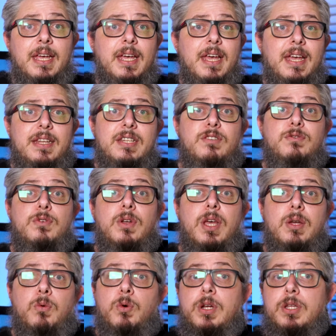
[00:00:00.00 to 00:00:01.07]
And if you
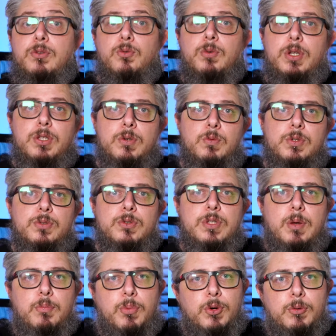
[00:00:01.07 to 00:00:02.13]
like what I do and you want to
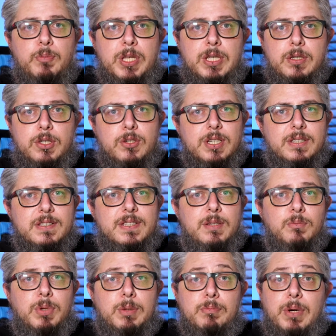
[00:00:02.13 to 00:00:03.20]
support me, you can
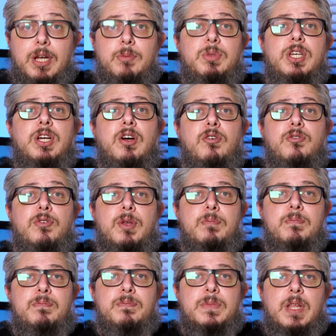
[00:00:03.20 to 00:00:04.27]
simply buy me a coffee.
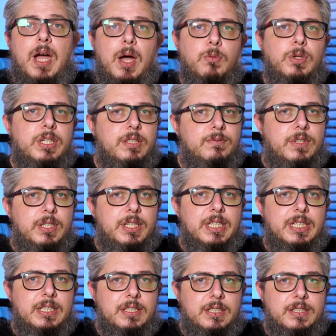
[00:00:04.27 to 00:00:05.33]
I will leave the
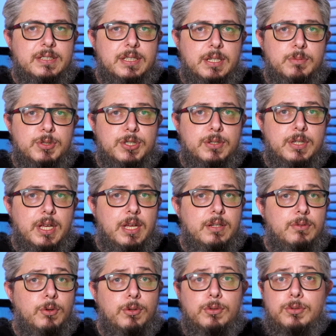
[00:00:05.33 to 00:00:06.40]
link in the description,
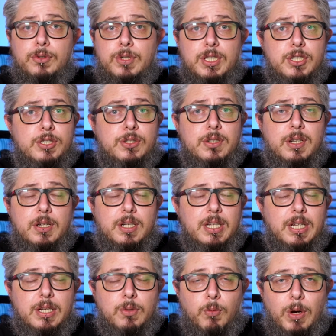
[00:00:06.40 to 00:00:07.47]
and all donations are
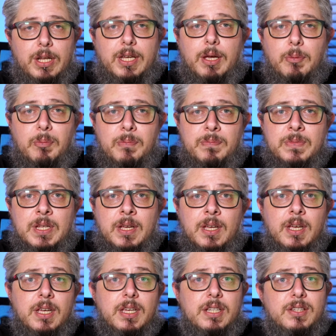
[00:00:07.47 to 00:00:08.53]
really welcome.
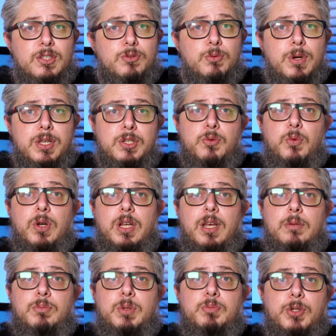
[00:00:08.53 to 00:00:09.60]
In this way you will
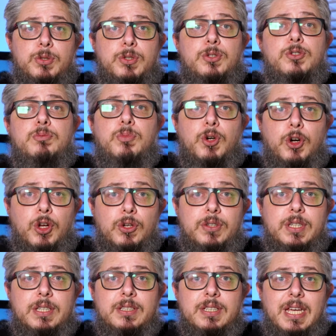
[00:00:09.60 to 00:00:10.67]
help me produce more
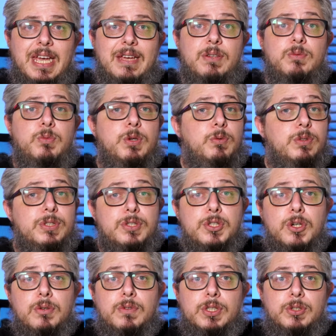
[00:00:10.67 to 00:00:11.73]
content and we will
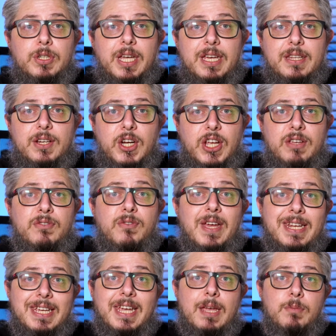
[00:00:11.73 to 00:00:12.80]
discover together if
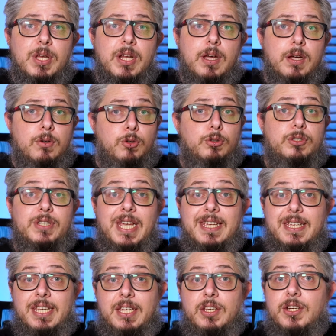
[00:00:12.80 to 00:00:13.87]
any camera or
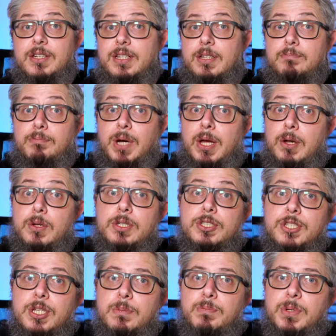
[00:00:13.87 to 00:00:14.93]
tech gear that might look
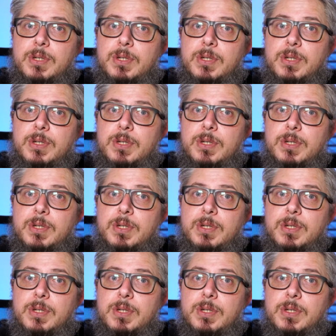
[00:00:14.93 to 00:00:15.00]
cheap